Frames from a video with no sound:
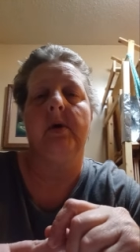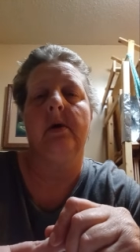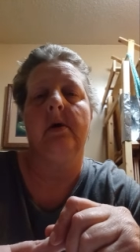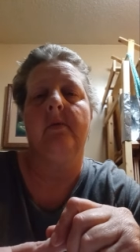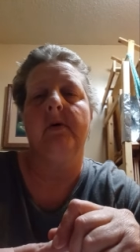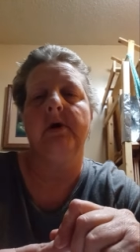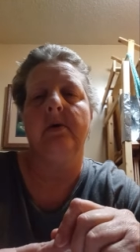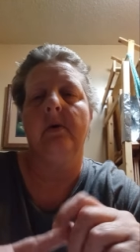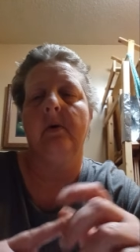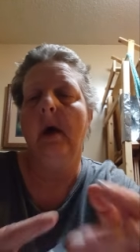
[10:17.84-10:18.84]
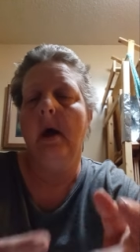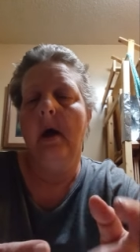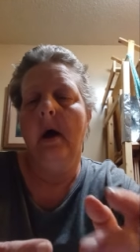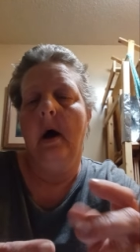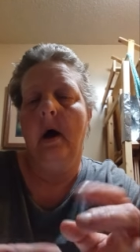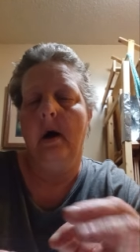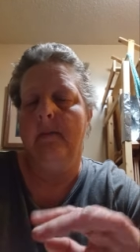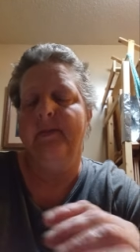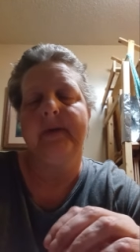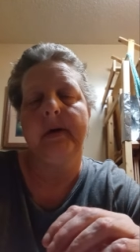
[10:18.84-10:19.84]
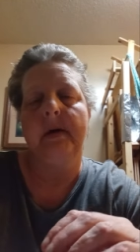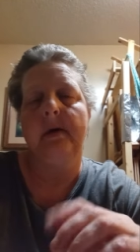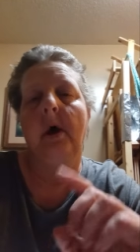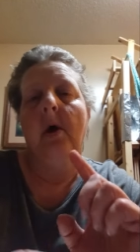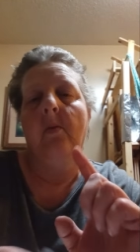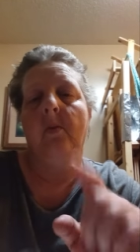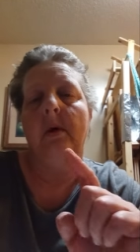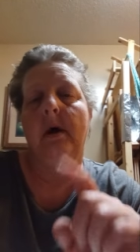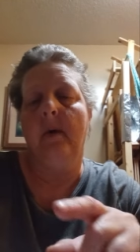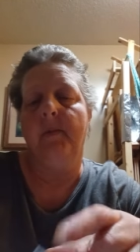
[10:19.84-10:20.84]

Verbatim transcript: over your um, skin will help